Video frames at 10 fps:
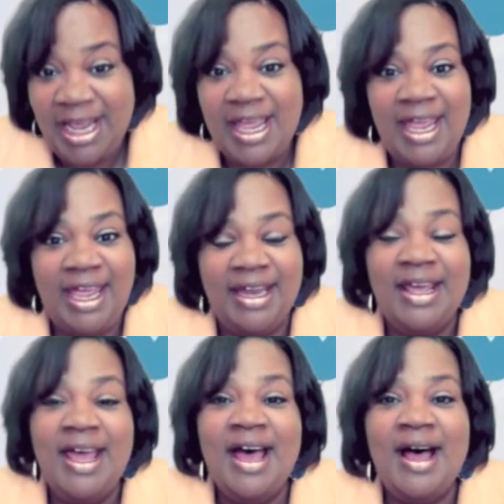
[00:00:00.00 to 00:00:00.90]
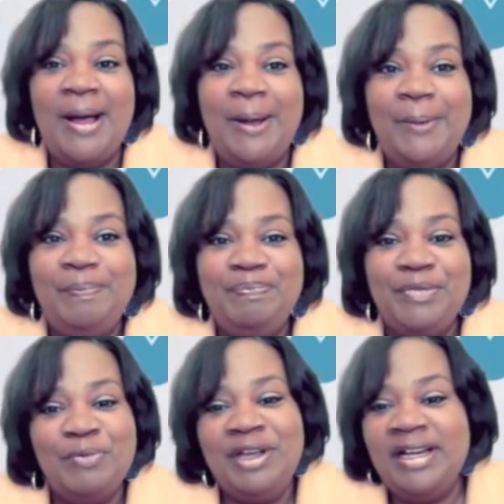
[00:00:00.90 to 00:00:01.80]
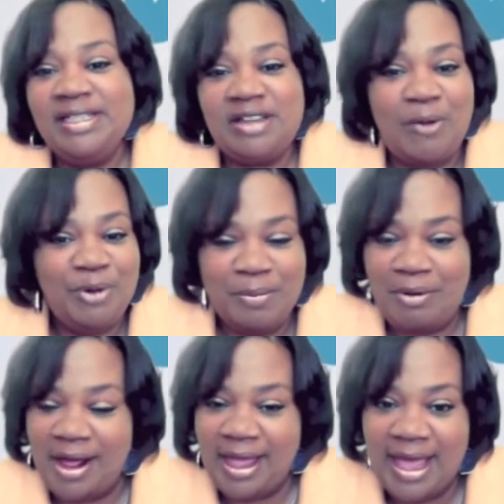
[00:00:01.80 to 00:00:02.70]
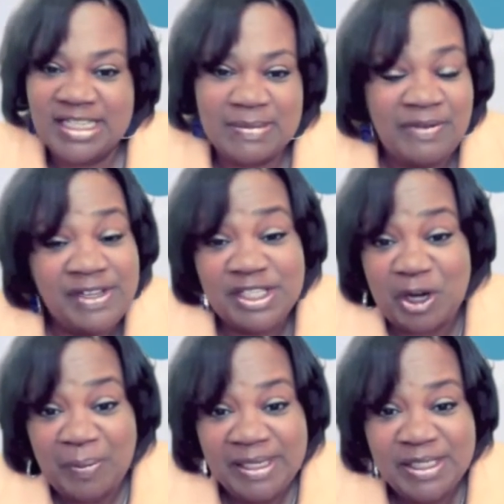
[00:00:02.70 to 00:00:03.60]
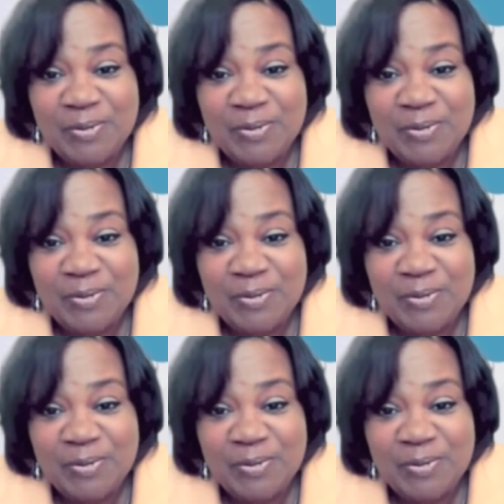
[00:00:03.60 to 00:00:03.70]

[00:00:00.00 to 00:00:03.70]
And we're going to broadcast some of his sermons.